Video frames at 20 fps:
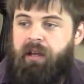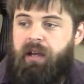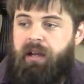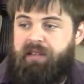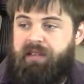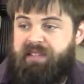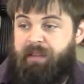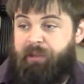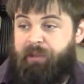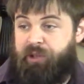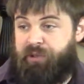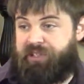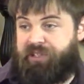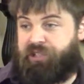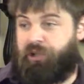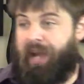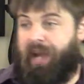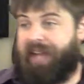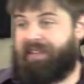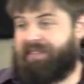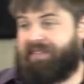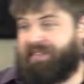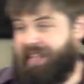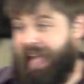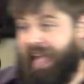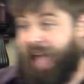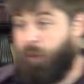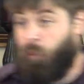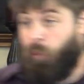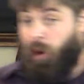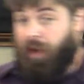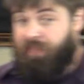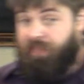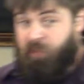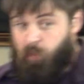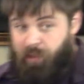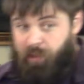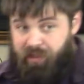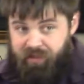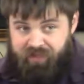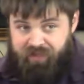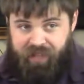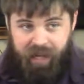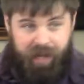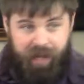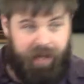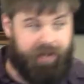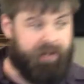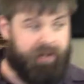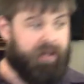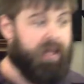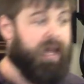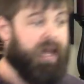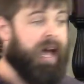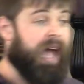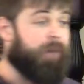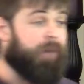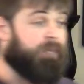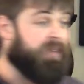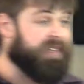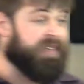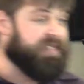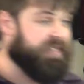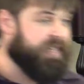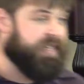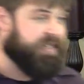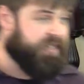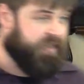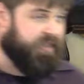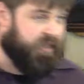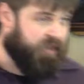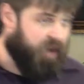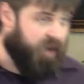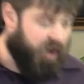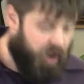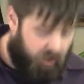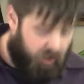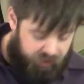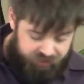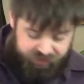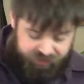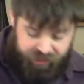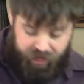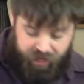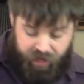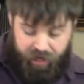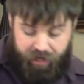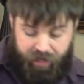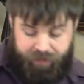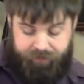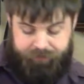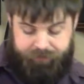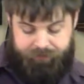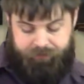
Someone who's trying to say, I want the will of God, I'm listening to the call of God,